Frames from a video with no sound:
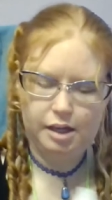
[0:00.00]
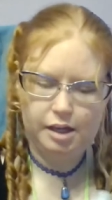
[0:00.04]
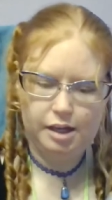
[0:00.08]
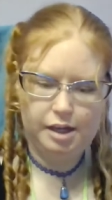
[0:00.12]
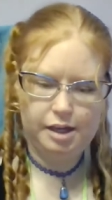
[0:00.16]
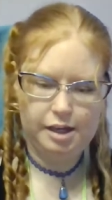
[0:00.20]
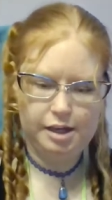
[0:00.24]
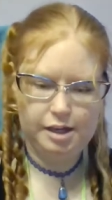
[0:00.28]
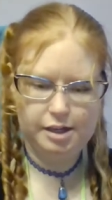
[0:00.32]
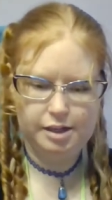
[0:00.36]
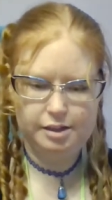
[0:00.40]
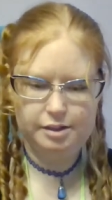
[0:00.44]

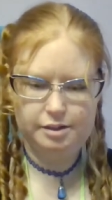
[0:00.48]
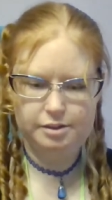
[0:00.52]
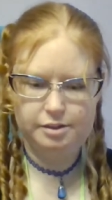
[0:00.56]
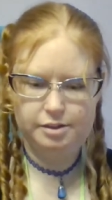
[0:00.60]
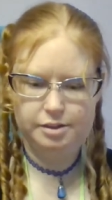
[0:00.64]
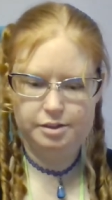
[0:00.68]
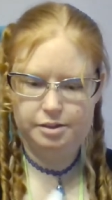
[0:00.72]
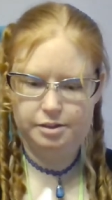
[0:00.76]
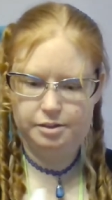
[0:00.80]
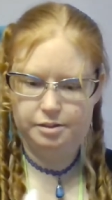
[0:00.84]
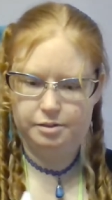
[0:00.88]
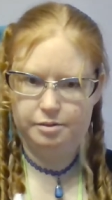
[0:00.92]
And
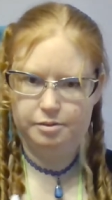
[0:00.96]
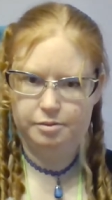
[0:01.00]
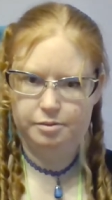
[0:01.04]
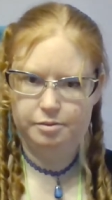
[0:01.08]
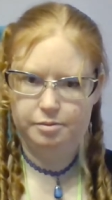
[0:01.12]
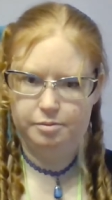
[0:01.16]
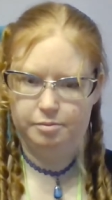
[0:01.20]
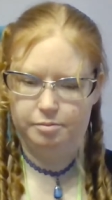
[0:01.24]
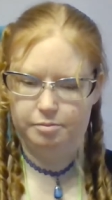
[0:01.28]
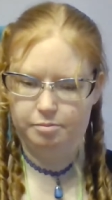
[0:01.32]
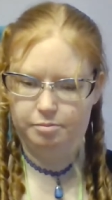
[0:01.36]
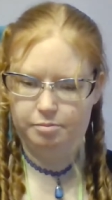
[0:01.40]

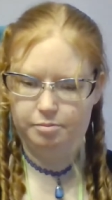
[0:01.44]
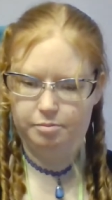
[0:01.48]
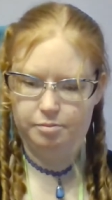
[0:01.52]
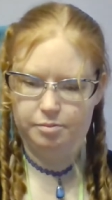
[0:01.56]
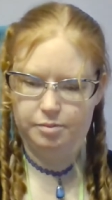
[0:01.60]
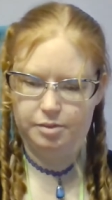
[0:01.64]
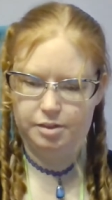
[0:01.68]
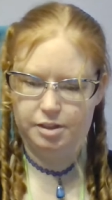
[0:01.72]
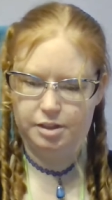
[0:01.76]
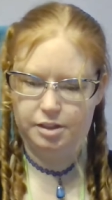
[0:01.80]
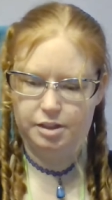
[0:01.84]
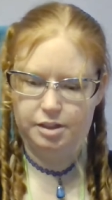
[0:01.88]

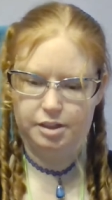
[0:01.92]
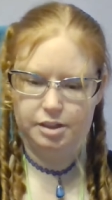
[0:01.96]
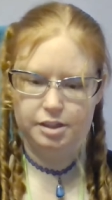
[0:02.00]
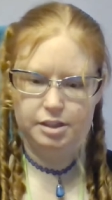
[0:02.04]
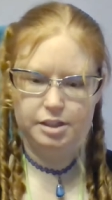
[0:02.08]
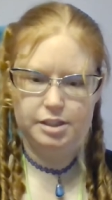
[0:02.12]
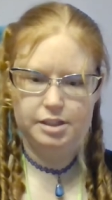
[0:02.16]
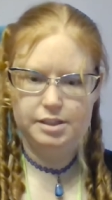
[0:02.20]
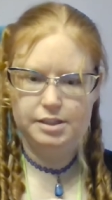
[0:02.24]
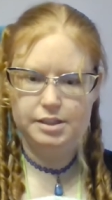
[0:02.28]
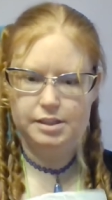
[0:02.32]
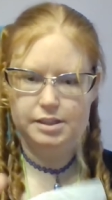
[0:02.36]

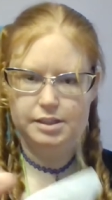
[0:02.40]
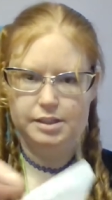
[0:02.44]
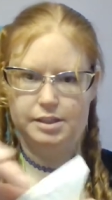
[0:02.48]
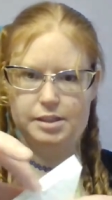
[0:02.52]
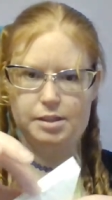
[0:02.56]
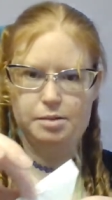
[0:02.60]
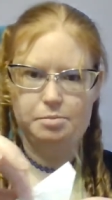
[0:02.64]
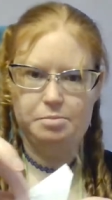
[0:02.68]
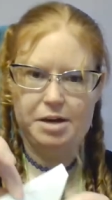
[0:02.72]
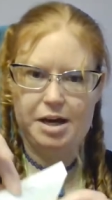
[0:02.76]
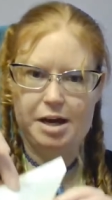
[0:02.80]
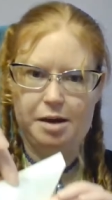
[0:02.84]
this is
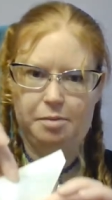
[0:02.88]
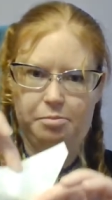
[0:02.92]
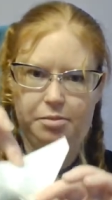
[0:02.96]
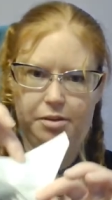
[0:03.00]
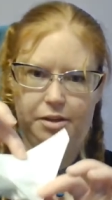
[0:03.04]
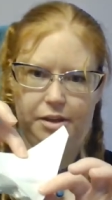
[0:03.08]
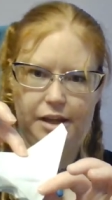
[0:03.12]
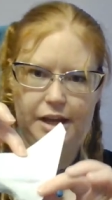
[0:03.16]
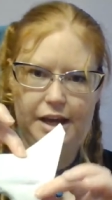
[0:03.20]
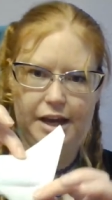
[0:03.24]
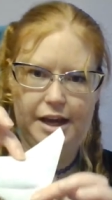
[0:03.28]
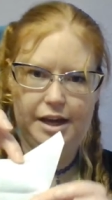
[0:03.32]
the
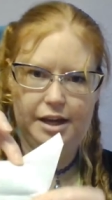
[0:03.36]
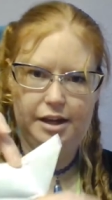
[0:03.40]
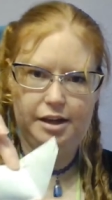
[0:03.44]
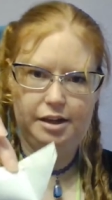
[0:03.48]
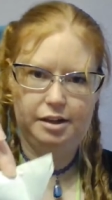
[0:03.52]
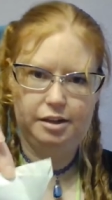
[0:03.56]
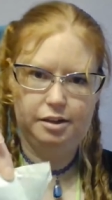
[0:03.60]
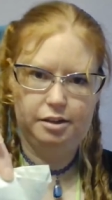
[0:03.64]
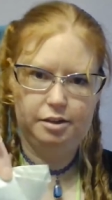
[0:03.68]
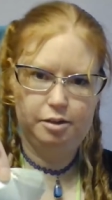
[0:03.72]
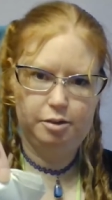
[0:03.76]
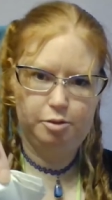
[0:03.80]
papillette
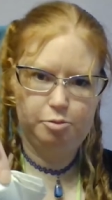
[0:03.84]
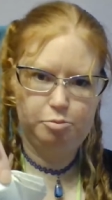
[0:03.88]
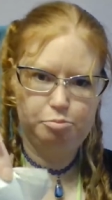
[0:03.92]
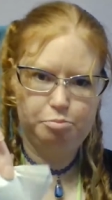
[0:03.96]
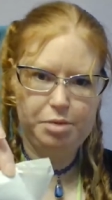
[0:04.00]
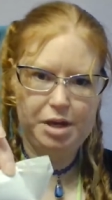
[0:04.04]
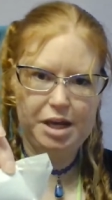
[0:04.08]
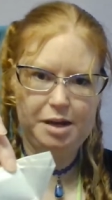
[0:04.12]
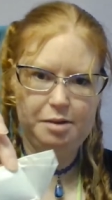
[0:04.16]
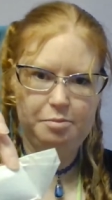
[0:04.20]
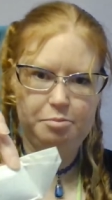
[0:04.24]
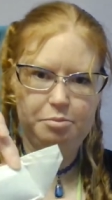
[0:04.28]

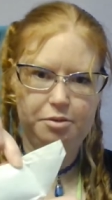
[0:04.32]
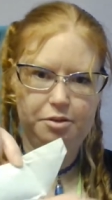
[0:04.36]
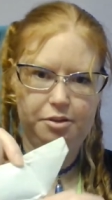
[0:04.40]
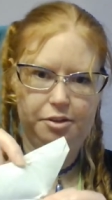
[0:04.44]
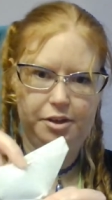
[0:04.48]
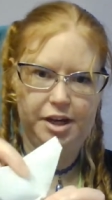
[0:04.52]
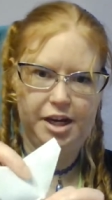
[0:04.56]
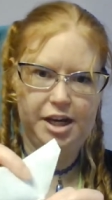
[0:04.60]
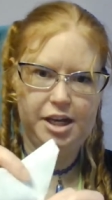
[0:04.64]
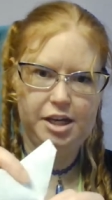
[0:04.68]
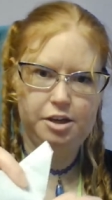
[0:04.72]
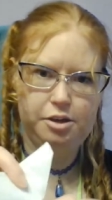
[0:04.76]
paper
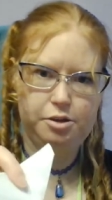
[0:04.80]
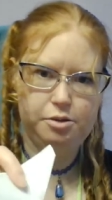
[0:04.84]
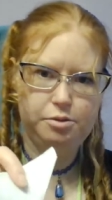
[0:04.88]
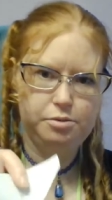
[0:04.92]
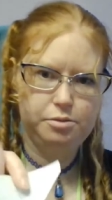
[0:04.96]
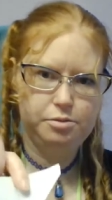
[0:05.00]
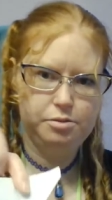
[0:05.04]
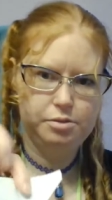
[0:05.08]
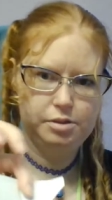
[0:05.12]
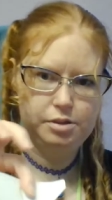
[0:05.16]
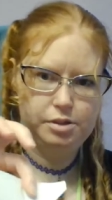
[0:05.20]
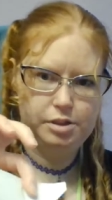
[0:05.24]
that I
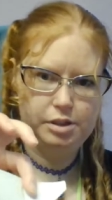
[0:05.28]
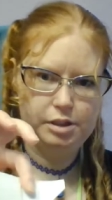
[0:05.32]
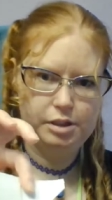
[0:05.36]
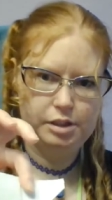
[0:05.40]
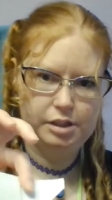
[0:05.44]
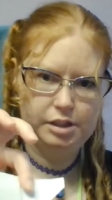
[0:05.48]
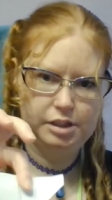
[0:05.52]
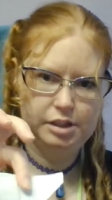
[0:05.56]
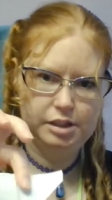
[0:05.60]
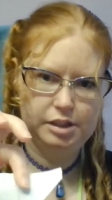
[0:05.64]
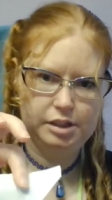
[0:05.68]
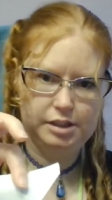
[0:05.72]
used.
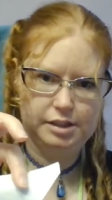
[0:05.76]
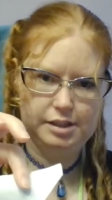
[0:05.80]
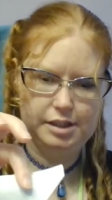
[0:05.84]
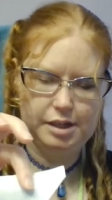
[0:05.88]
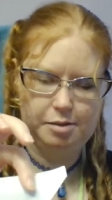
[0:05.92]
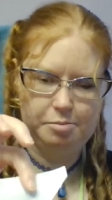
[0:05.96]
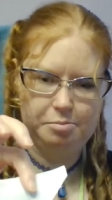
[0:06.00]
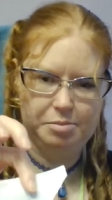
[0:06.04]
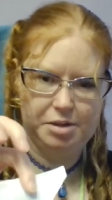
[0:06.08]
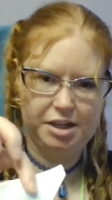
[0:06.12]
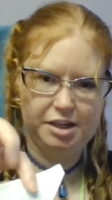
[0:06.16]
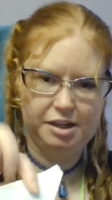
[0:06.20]
That's
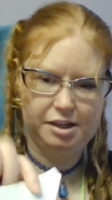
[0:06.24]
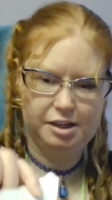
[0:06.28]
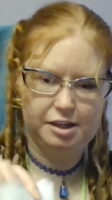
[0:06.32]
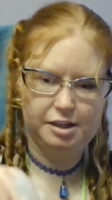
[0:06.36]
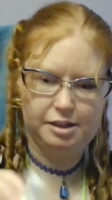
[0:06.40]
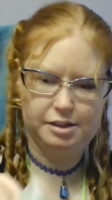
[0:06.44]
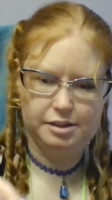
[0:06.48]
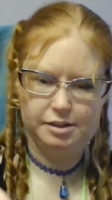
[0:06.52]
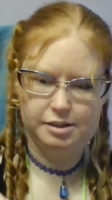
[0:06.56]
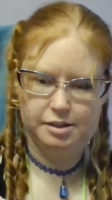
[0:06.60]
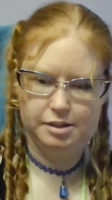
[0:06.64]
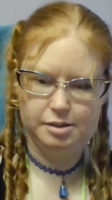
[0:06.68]
how big it
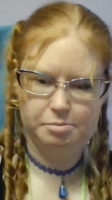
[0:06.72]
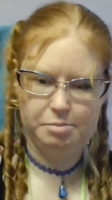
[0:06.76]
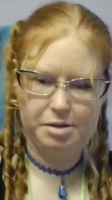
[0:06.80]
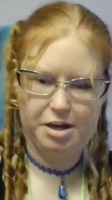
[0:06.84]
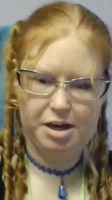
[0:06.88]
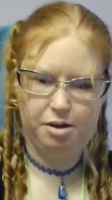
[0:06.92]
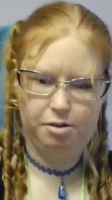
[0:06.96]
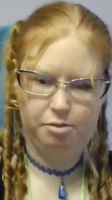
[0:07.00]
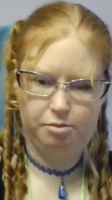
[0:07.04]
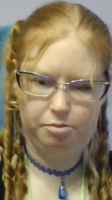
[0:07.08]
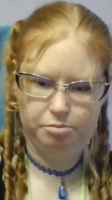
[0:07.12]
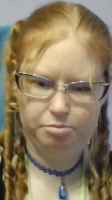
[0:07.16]
is. It's
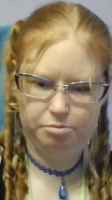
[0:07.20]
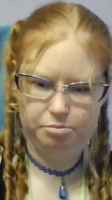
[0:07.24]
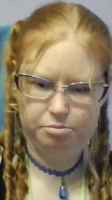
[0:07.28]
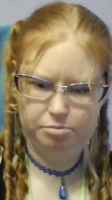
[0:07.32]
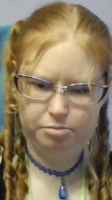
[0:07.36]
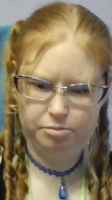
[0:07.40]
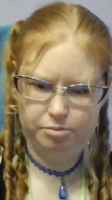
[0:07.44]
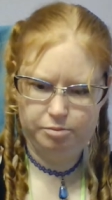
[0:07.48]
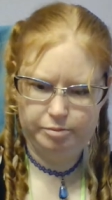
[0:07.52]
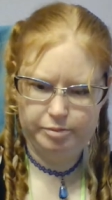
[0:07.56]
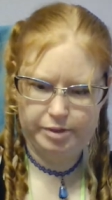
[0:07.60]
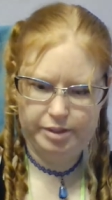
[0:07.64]
about,
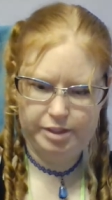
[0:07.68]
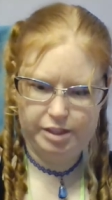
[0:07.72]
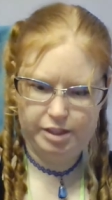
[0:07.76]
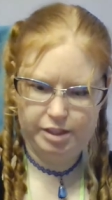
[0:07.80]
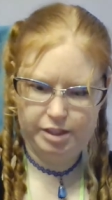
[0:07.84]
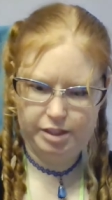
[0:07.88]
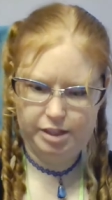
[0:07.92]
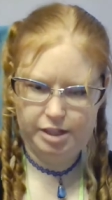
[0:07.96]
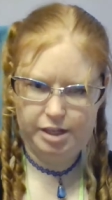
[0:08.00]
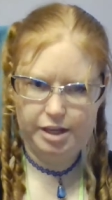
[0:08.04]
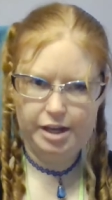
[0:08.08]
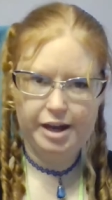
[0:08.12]

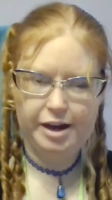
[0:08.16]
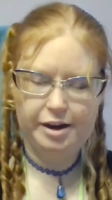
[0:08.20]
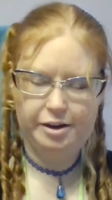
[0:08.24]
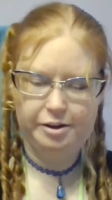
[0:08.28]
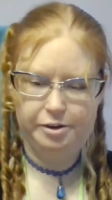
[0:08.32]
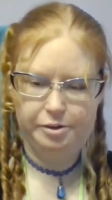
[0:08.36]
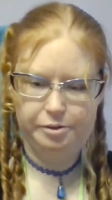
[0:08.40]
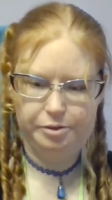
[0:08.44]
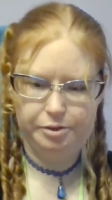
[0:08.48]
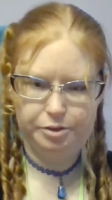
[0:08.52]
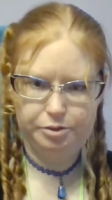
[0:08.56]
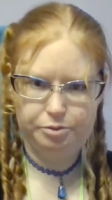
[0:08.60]
I don't
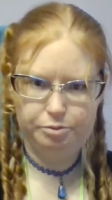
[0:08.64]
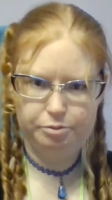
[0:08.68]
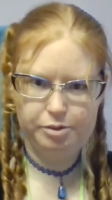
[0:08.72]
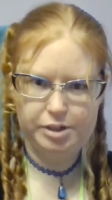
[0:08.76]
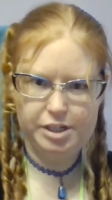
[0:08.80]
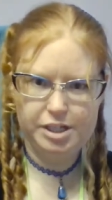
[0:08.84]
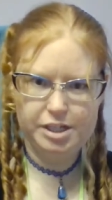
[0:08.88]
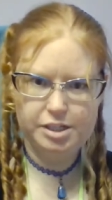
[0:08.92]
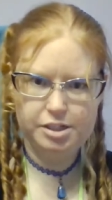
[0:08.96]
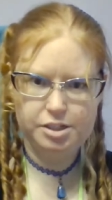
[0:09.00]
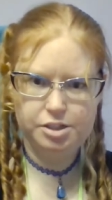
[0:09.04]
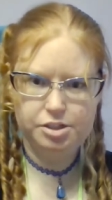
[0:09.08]
know,
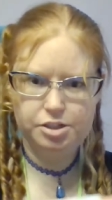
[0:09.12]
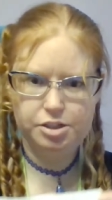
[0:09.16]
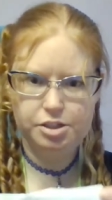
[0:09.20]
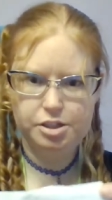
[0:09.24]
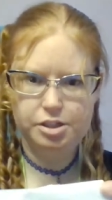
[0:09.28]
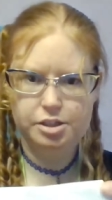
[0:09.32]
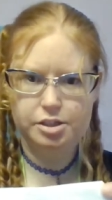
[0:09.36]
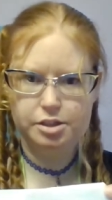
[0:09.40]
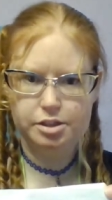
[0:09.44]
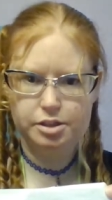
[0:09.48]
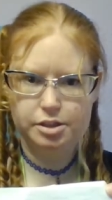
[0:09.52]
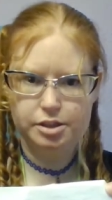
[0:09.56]
three
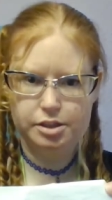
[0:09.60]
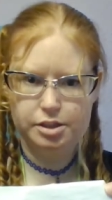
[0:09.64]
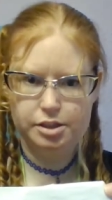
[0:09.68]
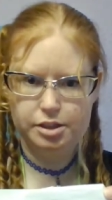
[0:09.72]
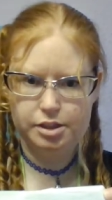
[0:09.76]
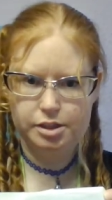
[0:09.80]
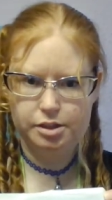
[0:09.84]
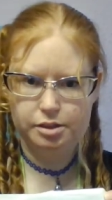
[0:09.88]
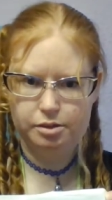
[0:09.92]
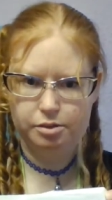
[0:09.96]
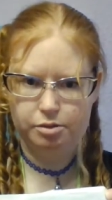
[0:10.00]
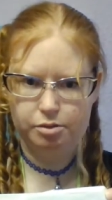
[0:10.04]

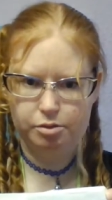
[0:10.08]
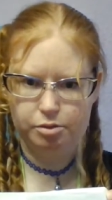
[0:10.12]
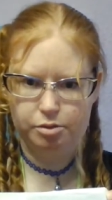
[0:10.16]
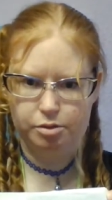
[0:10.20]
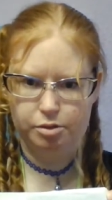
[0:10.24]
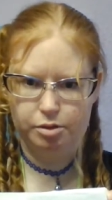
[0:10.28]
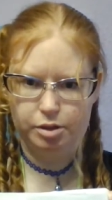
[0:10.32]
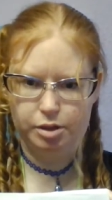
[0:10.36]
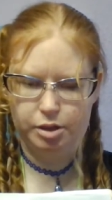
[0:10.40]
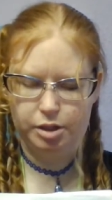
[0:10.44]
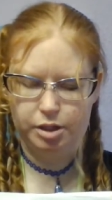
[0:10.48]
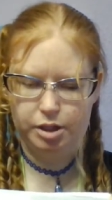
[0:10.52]
inches
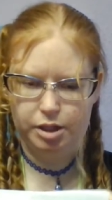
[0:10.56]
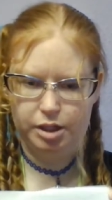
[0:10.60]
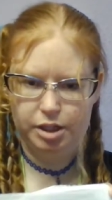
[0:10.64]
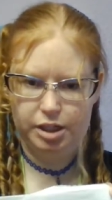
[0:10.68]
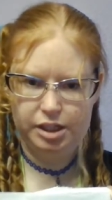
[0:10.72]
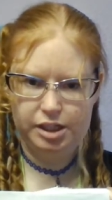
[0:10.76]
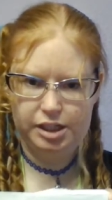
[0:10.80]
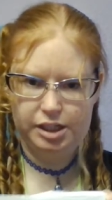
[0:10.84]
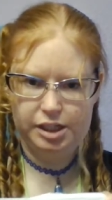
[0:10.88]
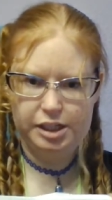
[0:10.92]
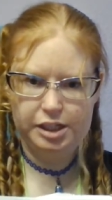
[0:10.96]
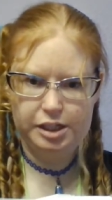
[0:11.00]

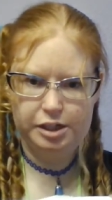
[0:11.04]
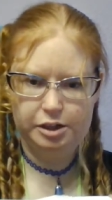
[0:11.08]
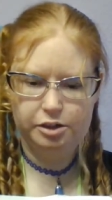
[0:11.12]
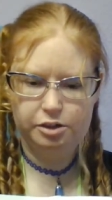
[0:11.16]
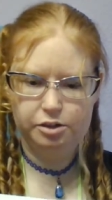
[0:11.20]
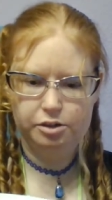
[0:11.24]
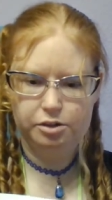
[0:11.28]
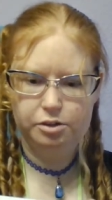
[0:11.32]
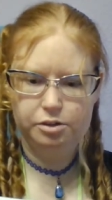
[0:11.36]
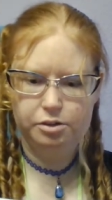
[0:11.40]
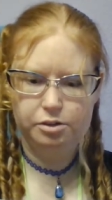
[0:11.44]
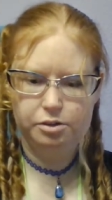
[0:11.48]

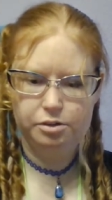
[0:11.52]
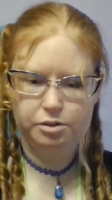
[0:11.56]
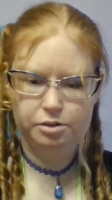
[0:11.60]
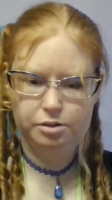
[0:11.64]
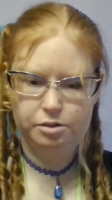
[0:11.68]
here,